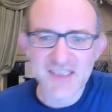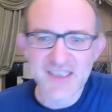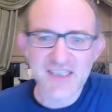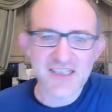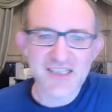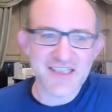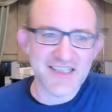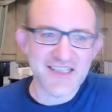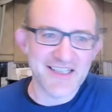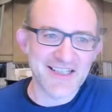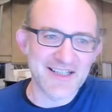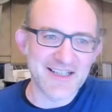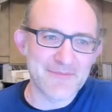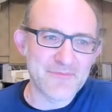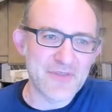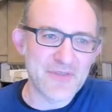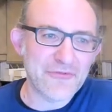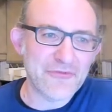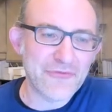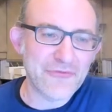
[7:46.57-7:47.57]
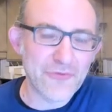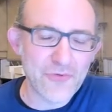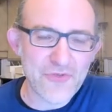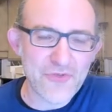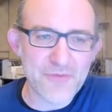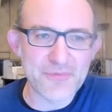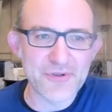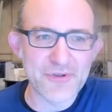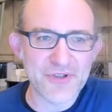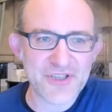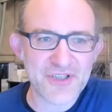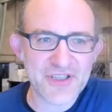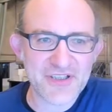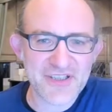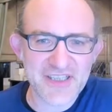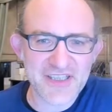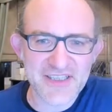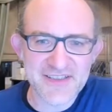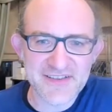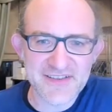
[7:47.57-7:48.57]
um, for the book,
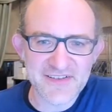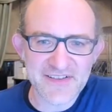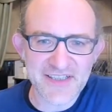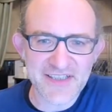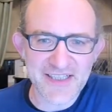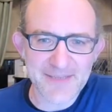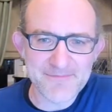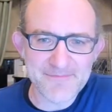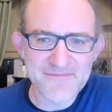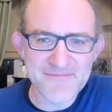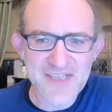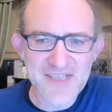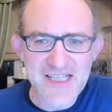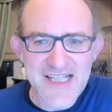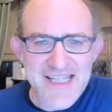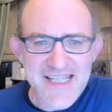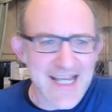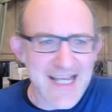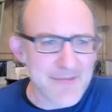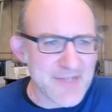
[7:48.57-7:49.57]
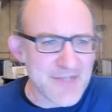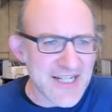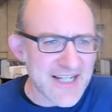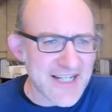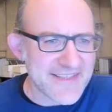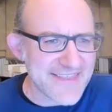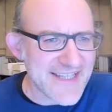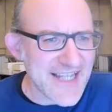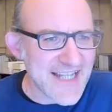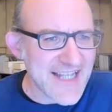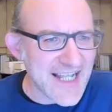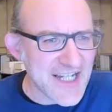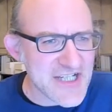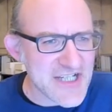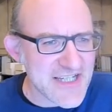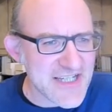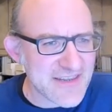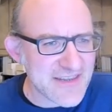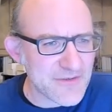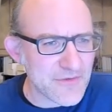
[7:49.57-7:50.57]
and um, yeah, I mean, I think I
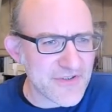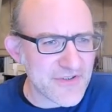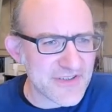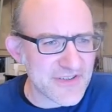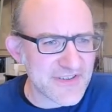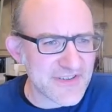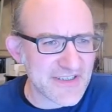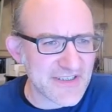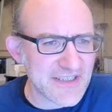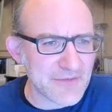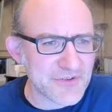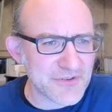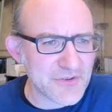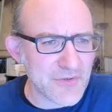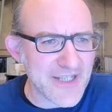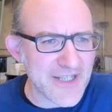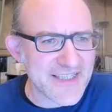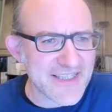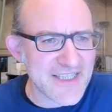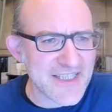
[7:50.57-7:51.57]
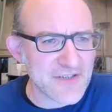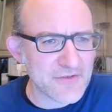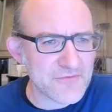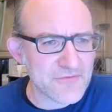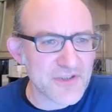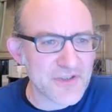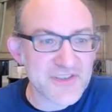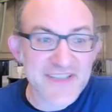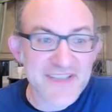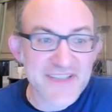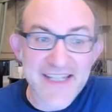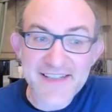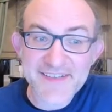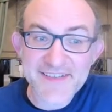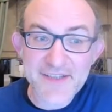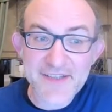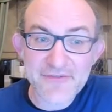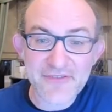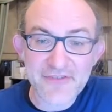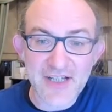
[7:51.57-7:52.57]
actually thought that uh, I was quite keen on rook takes
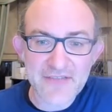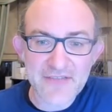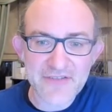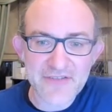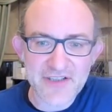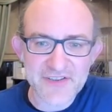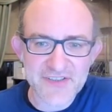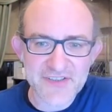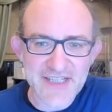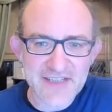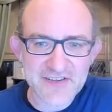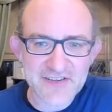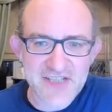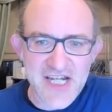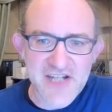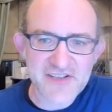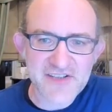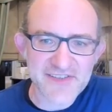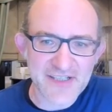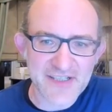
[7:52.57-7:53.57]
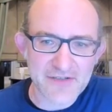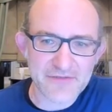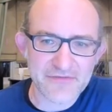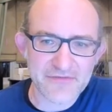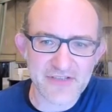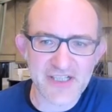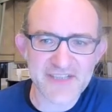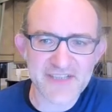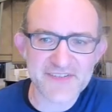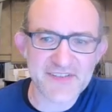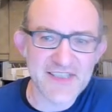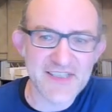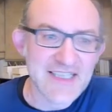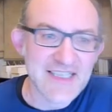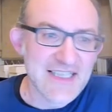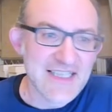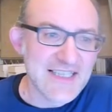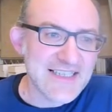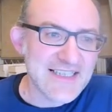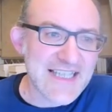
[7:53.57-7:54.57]
c5 here as an exchange sacrifice.
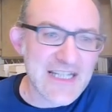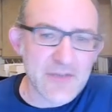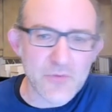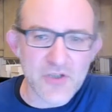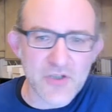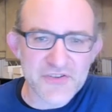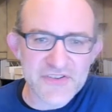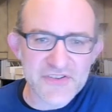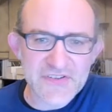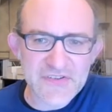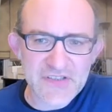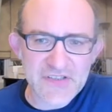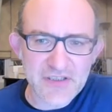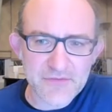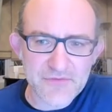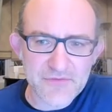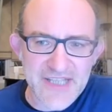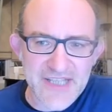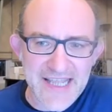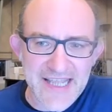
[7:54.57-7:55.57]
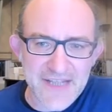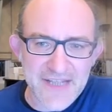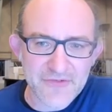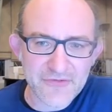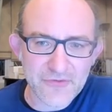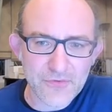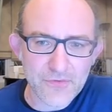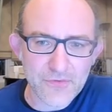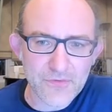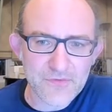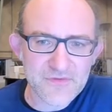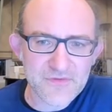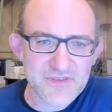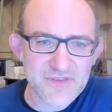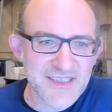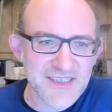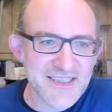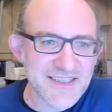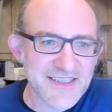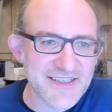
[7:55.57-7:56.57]
Leela wants uh, rook a4,
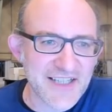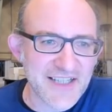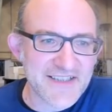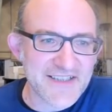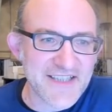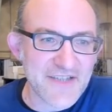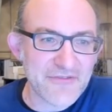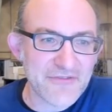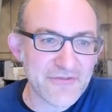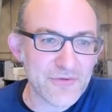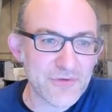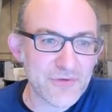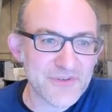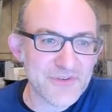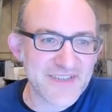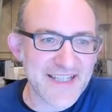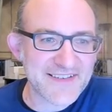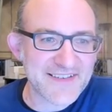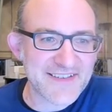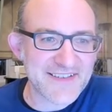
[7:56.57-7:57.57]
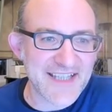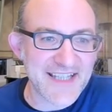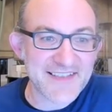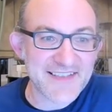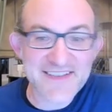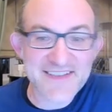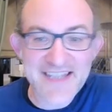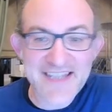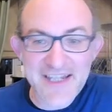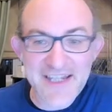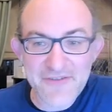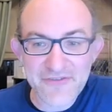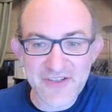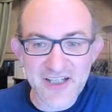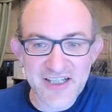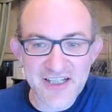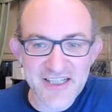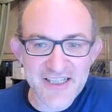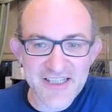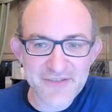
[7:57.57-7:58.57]
knight e4 takes takes
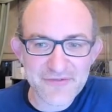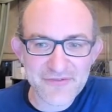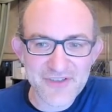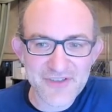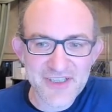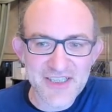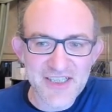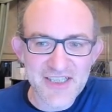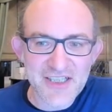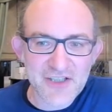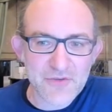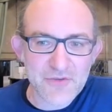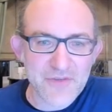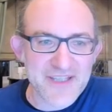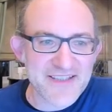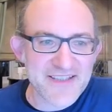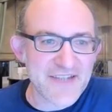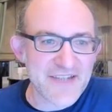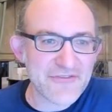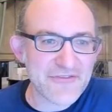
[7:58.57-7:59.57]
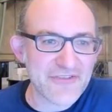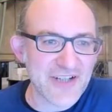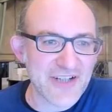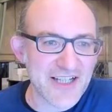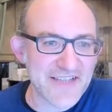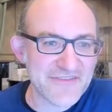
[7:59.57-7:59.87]
d5, queen d5